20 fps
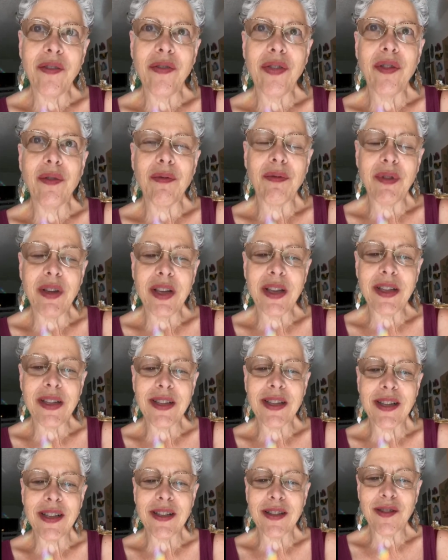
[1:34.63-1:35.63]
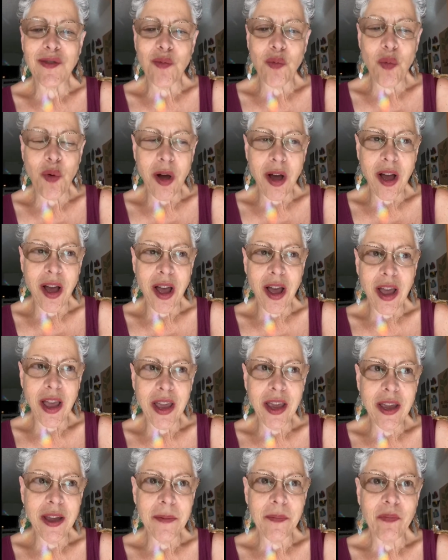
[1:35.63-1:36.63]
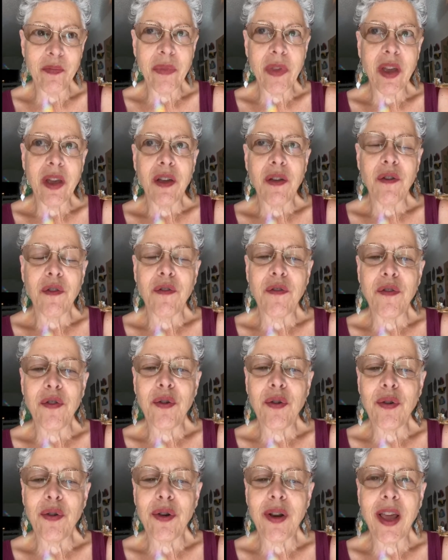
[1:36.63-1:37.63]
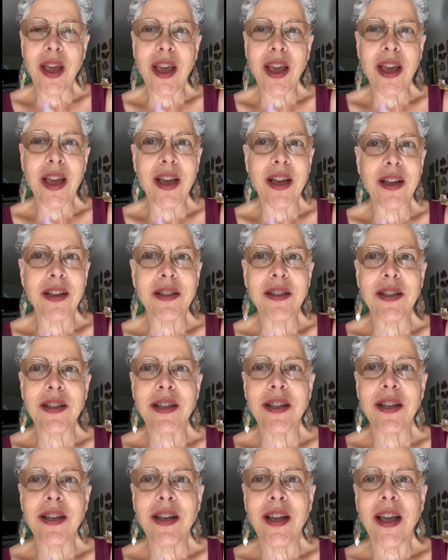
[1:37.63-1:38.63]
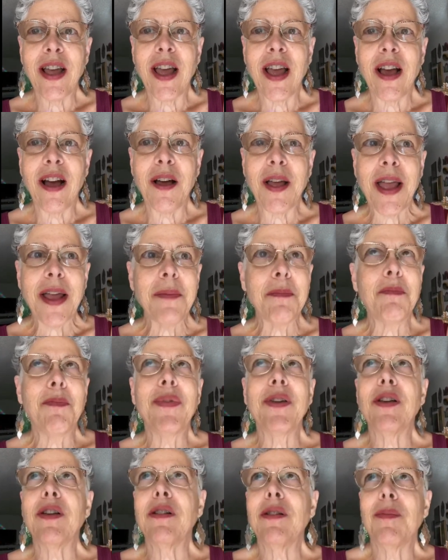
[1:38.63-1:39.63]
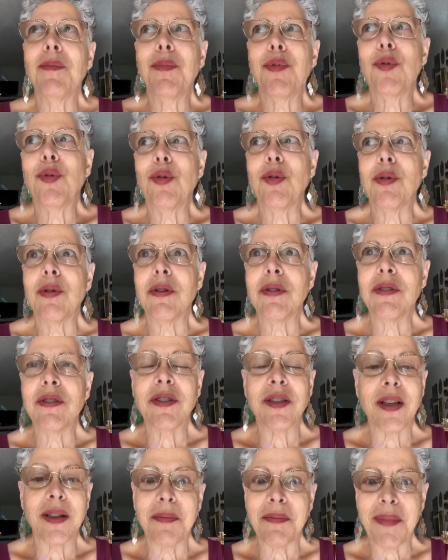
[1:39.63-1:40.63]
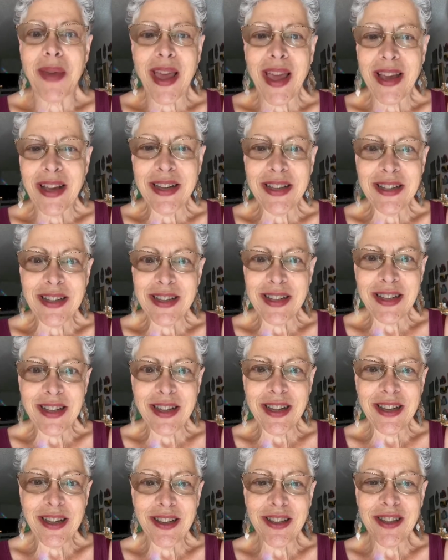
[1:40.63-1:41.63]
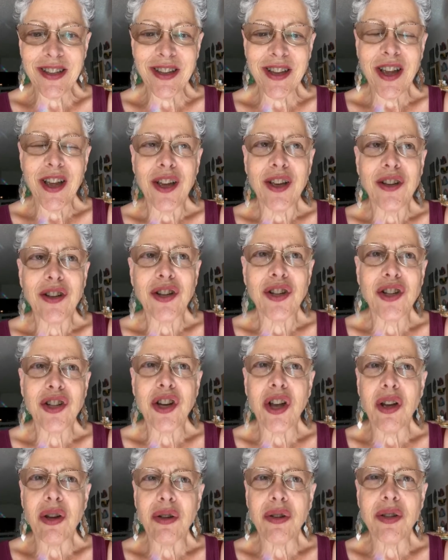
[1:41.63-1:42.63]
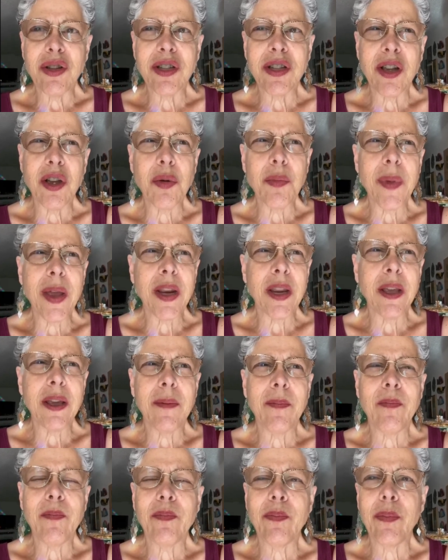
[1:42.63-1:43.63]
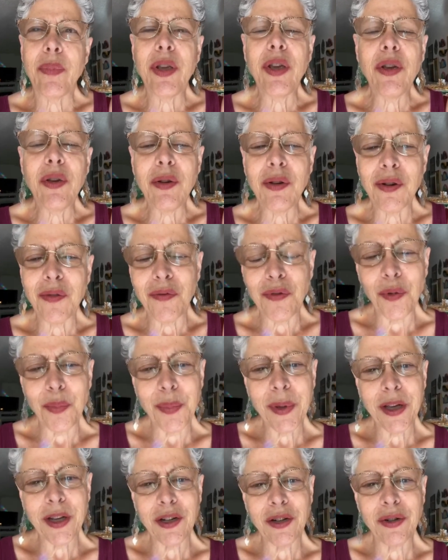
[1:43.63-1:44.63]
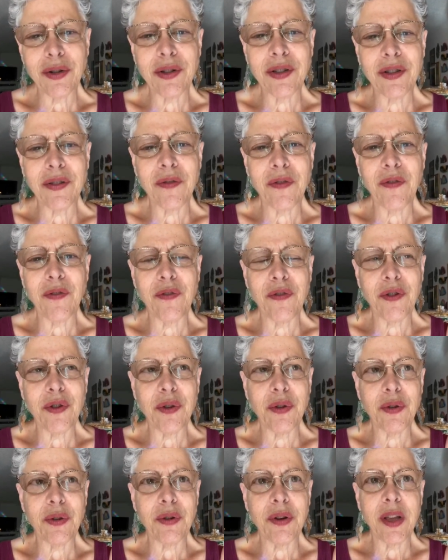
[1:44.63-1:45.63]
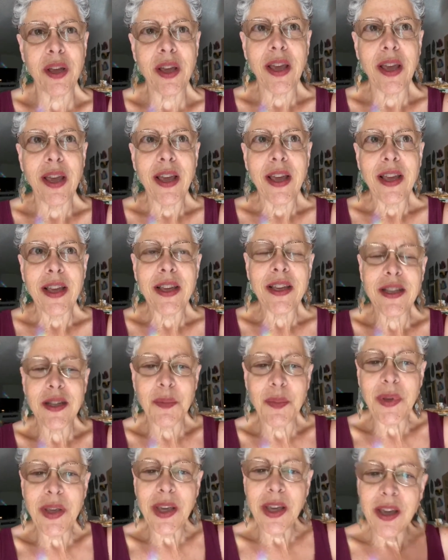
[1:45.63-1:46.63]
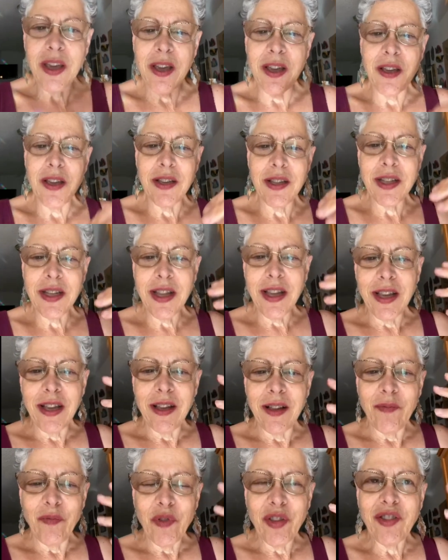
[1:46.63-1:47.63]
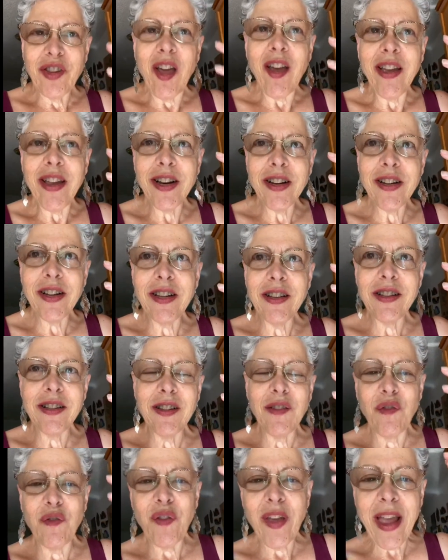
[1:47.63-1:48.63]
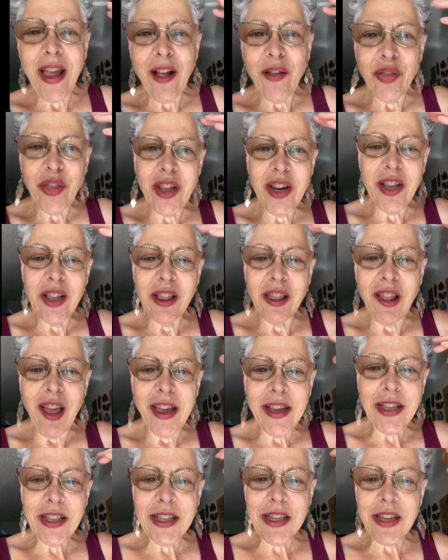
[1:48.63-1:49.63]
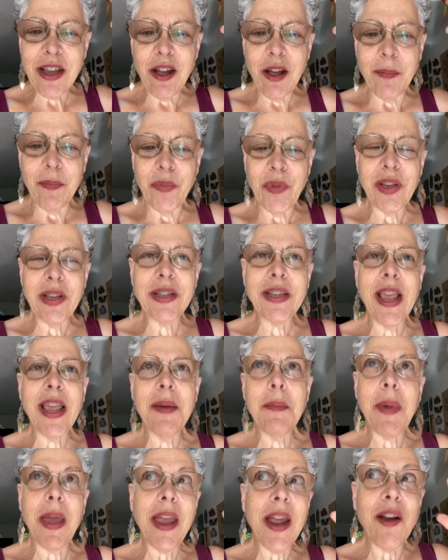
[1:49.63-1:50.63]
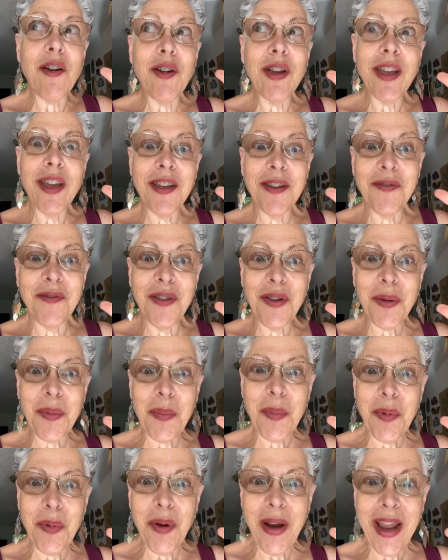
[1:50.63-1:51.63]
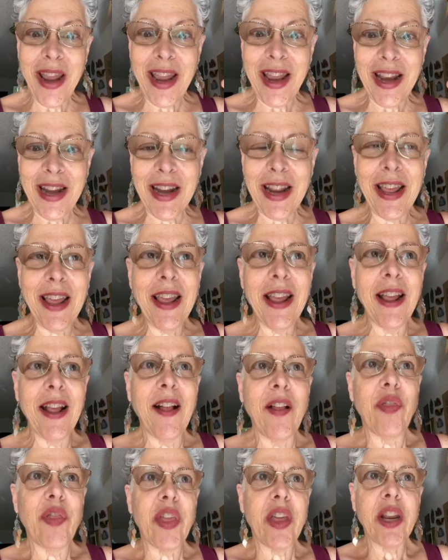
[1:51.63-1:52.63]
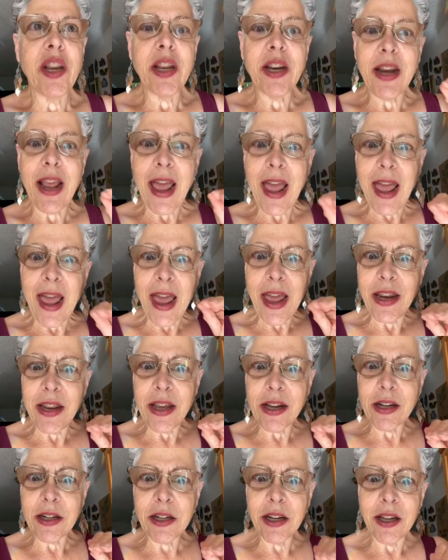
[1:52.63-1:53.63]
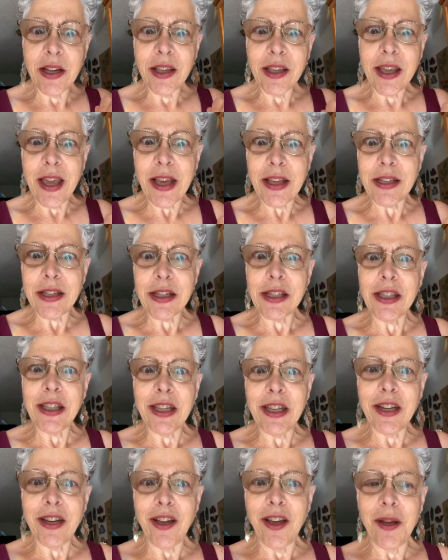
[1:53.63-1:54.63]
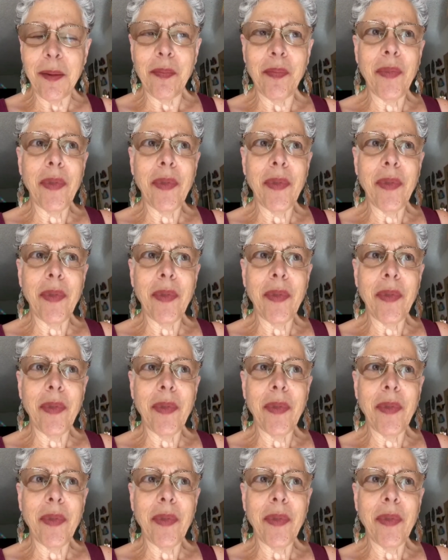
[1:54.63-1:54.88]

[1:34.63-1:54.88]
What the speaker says: the reasons why food ads and billboards and magazines show so many beautiful pictures of food is because scientists have found that it lights up the same area of your brain that an addict gets lit up,